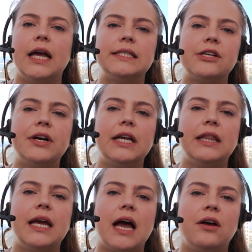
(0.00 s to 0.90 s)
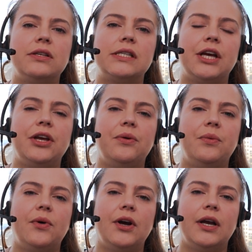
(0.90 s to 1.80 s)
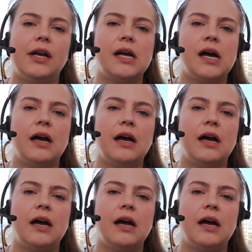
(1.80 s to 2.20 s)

Is there anything else that you would